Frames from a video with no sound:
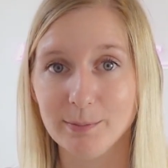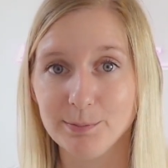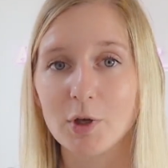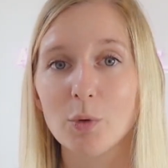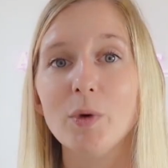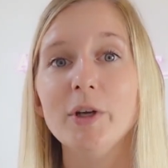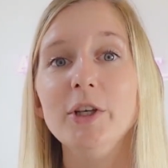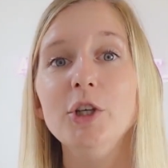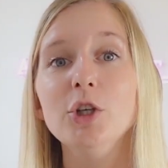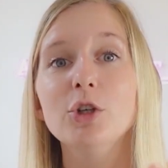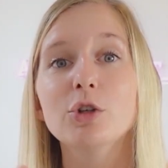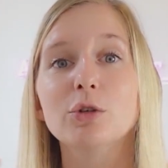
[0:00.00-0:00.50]

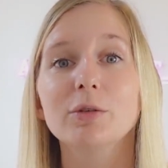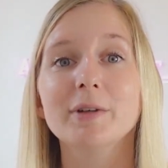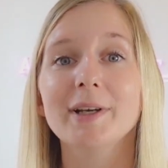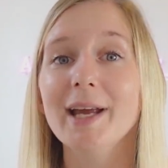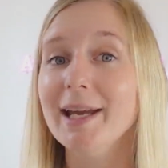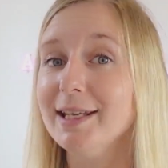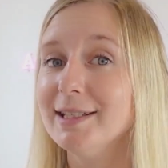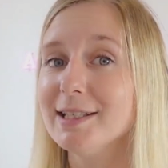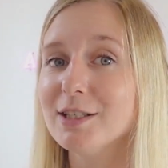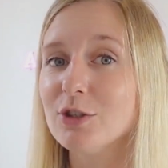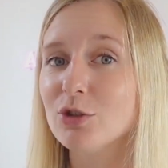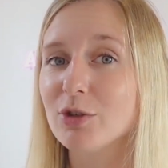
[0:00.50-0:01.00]
When you
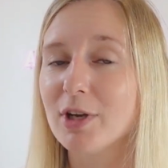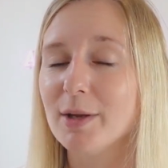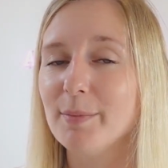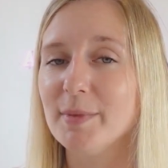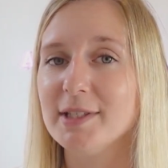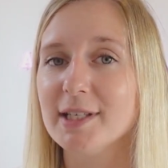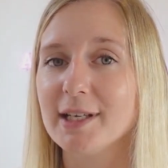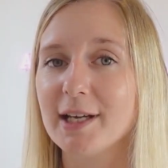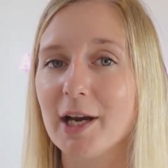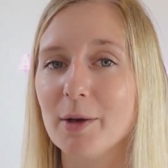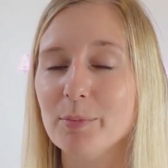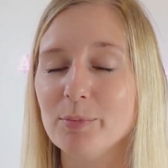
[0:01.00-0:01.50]
created your
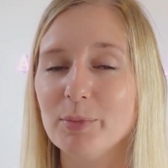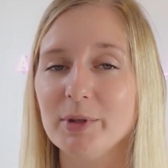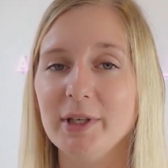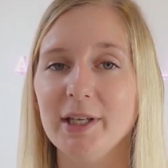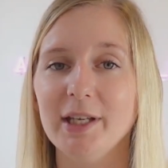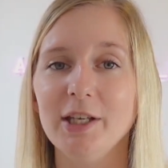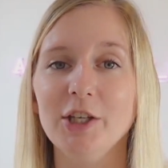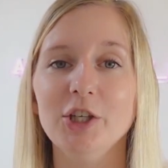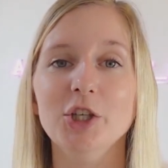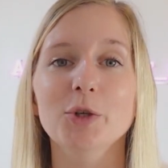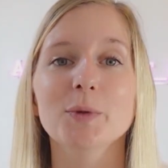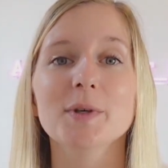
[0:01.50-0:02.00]
limited
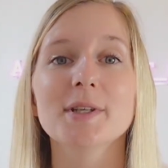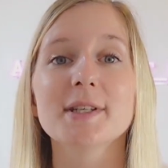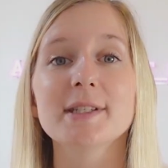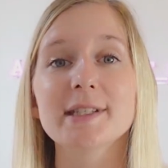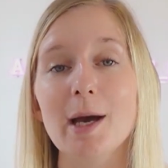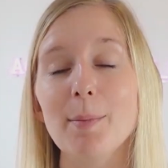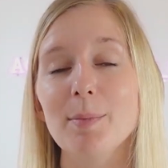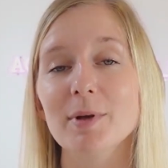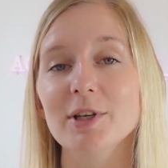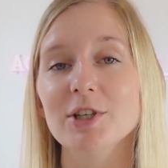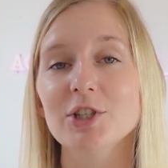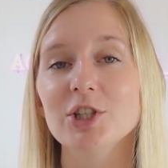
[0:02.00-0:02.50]
company, you
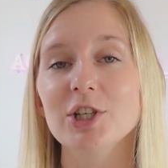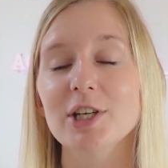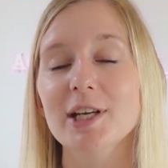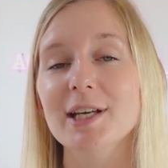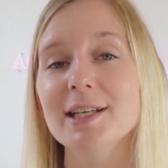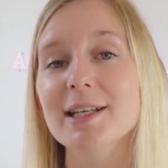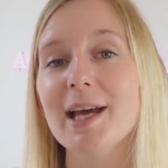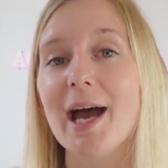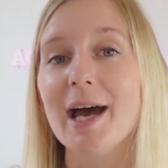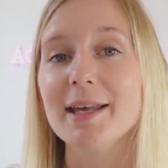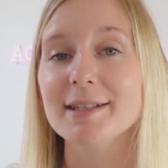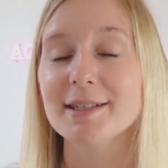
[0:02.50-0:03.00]
established it
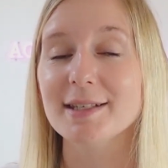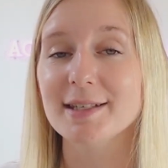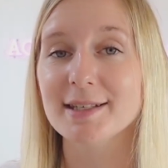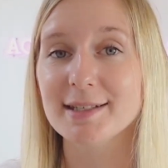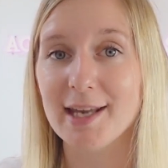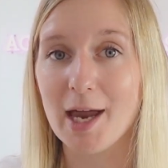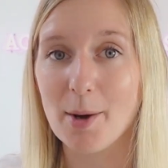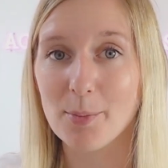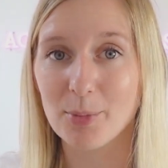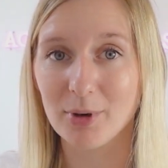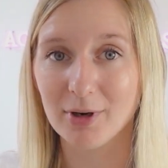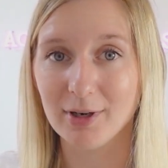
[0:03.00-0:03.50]
as a
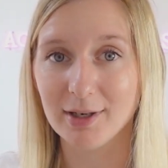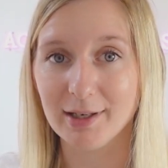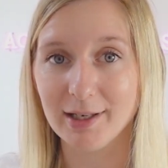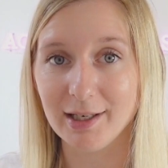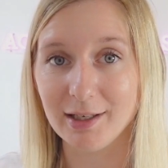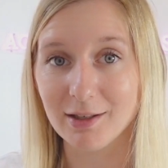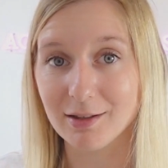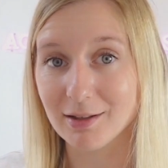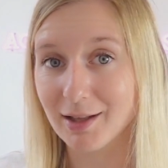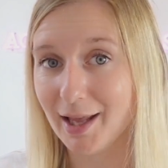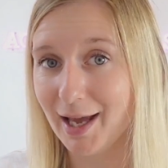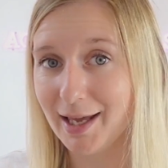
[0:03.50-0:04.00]
separate
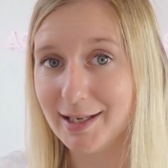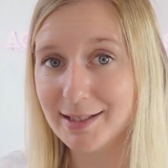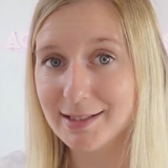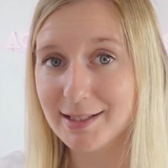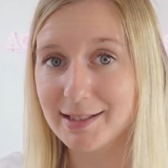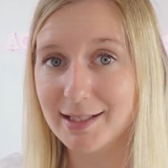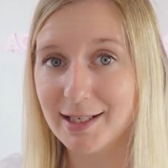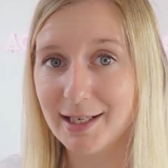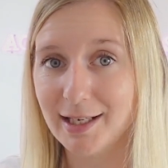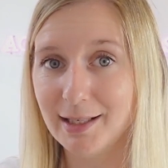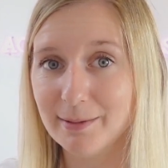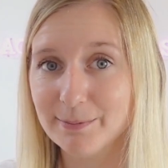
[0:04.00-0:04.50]
legal
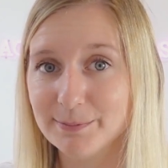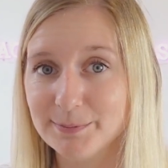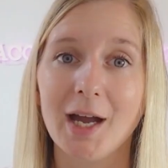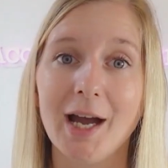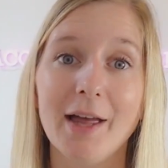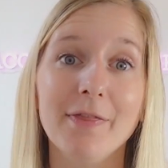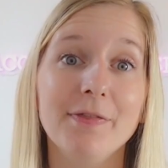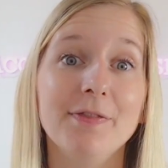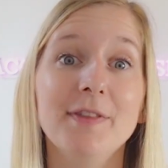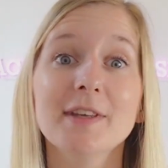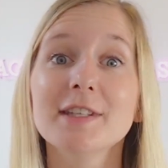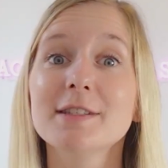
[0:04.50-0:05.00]
entity,
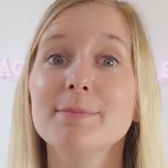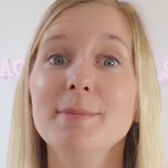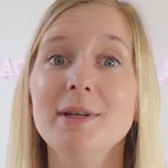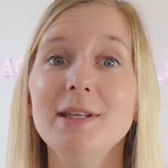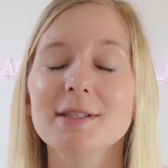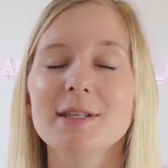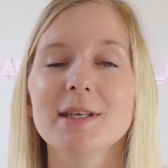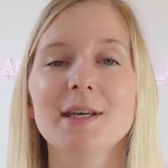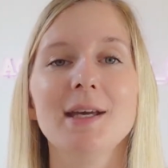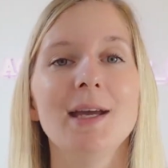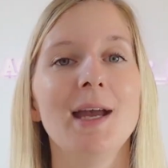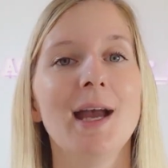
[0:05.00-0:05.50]
and this means
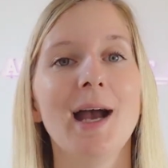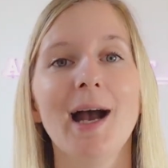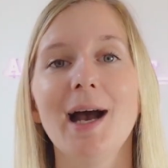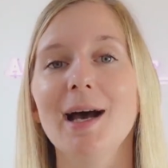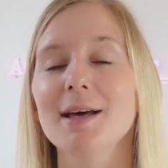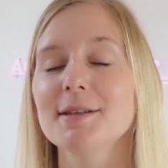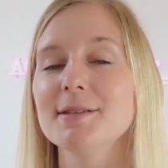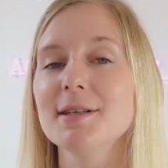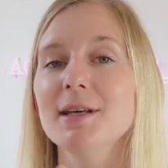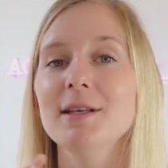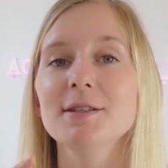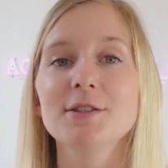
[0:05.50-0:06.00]
that it
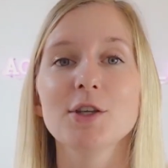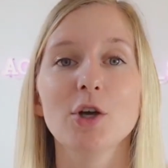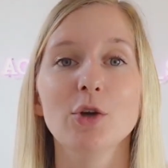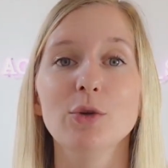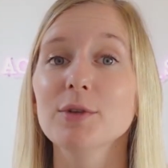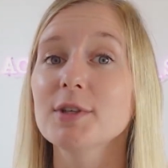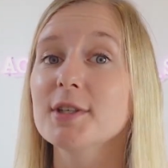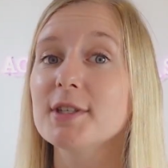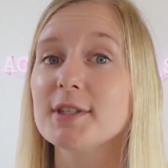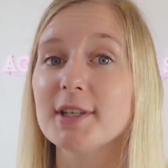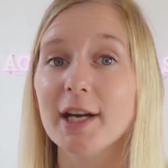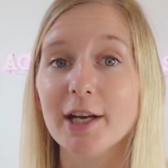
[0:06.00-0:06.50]
has its own
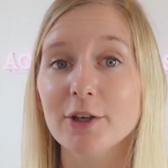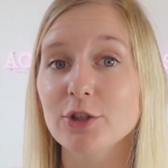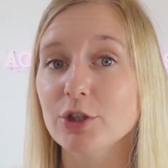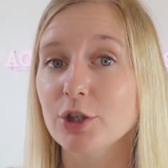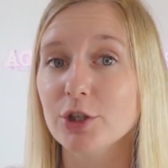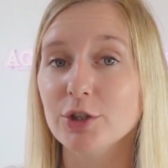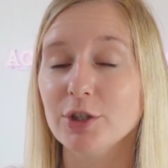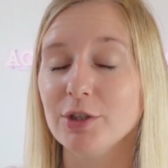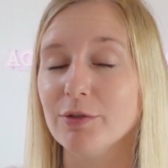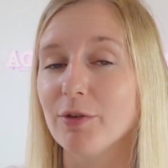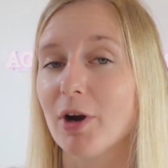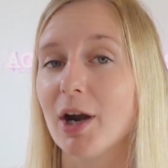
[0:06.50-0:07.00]

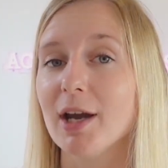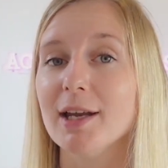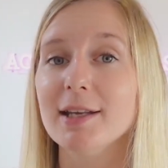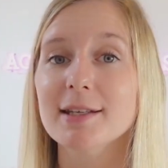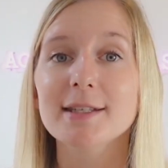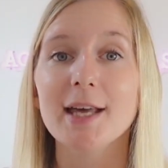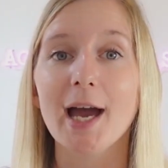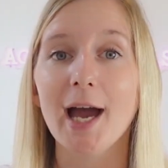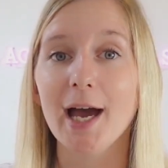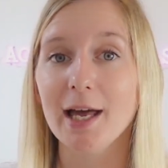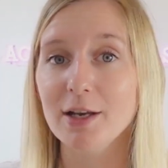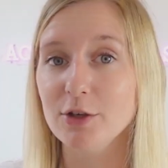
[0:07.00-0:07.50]
statutory
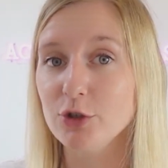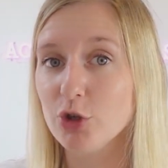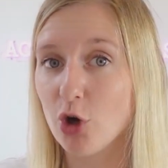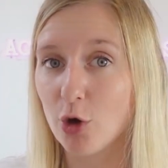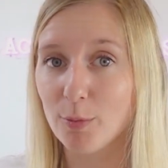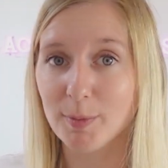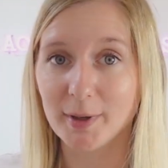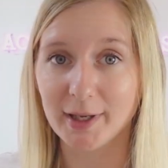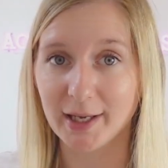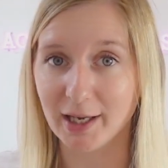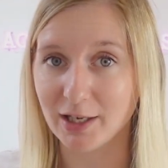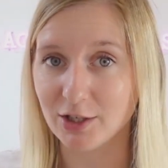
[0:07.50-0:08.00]
rights and
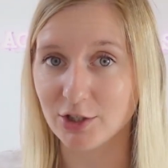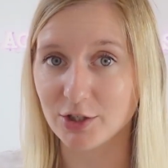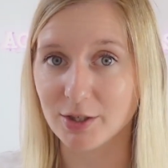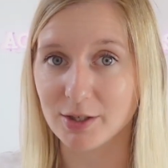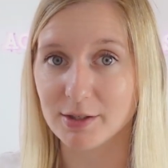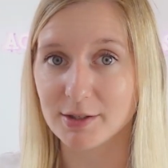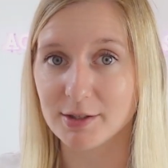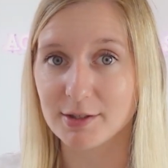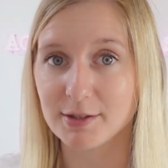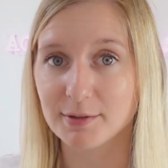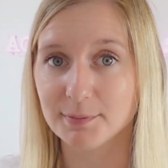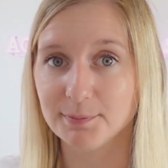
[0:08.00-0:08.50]

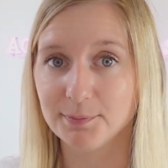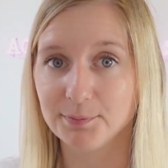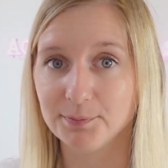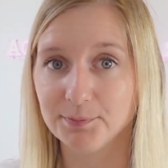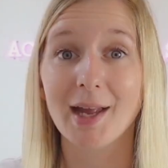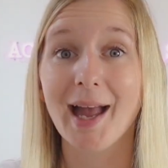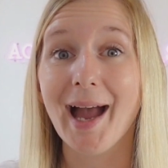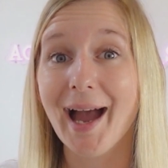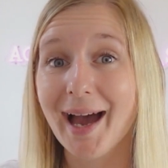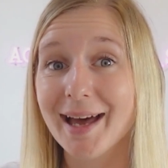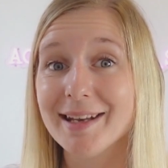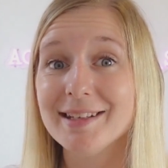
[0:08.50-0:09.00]
obligations
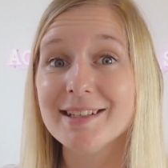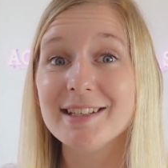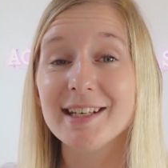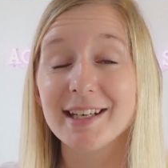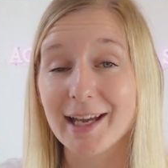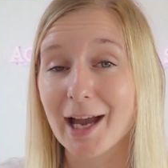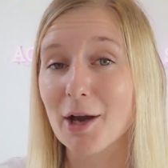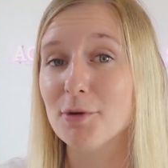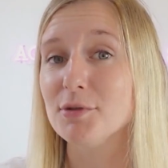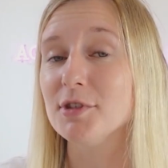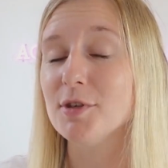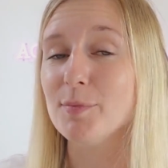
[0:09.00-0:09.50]
and
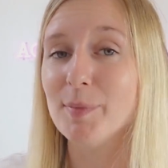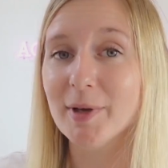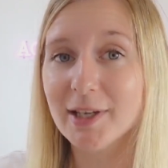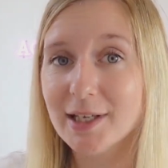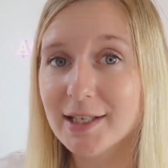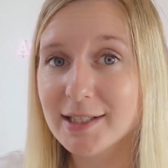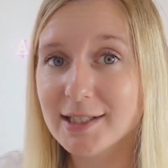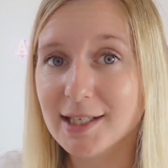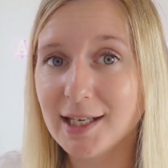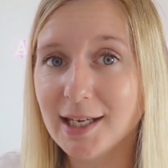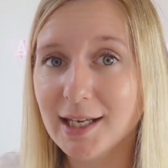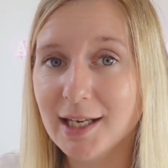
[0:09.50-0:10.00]

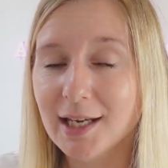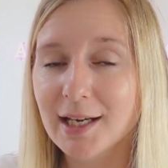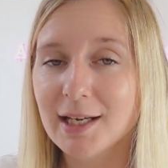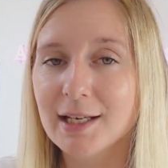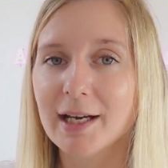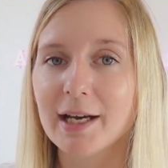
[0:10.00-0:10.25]
accountability,